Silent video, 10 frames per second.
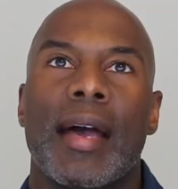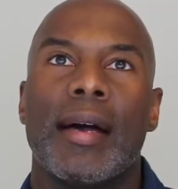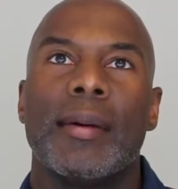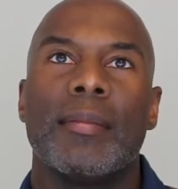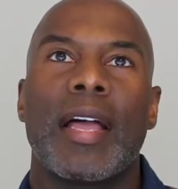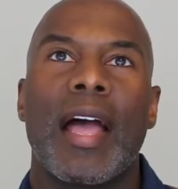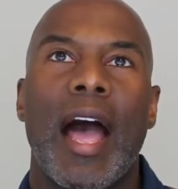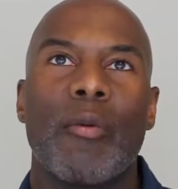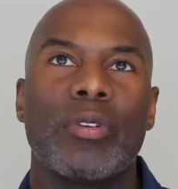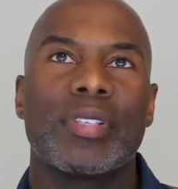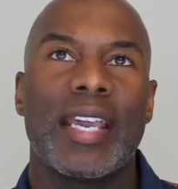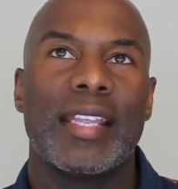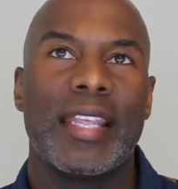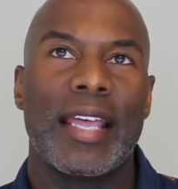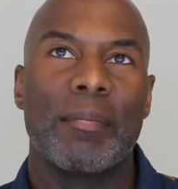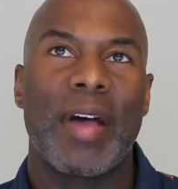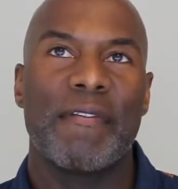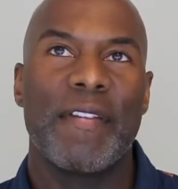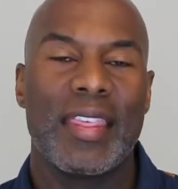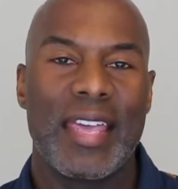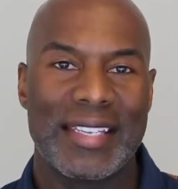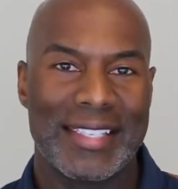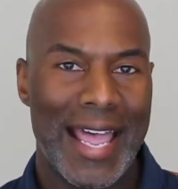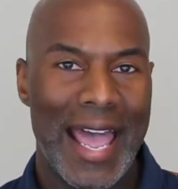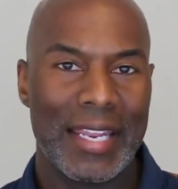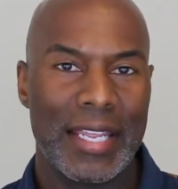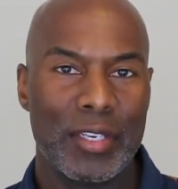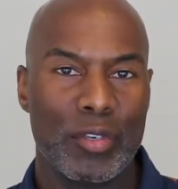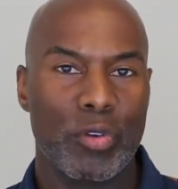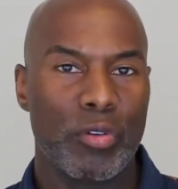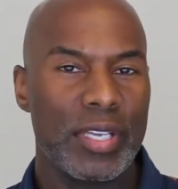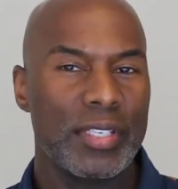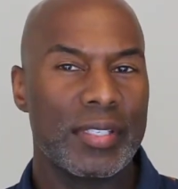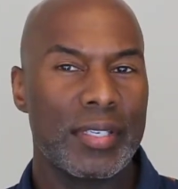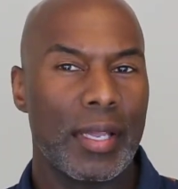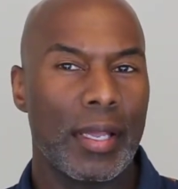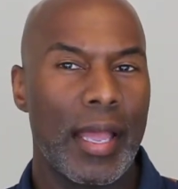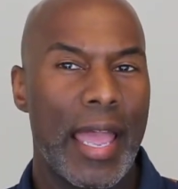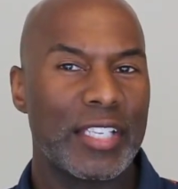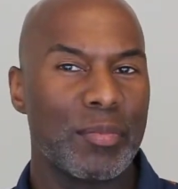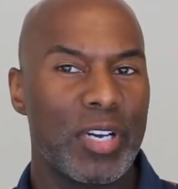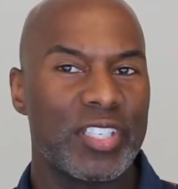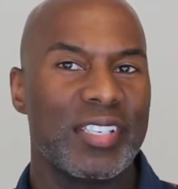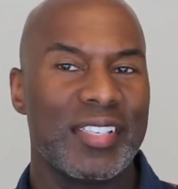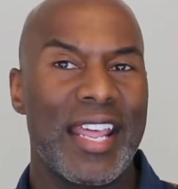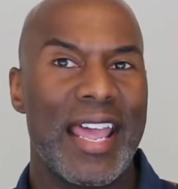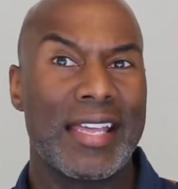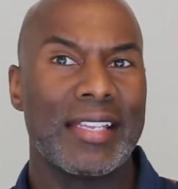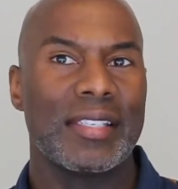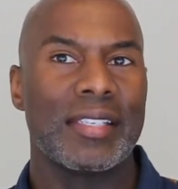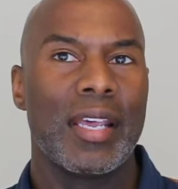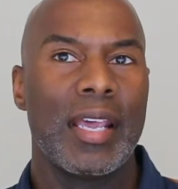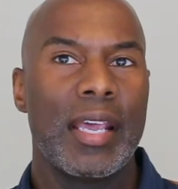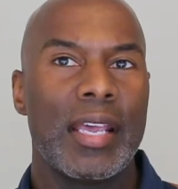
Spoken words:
I will say that my faith has not increased as much as it has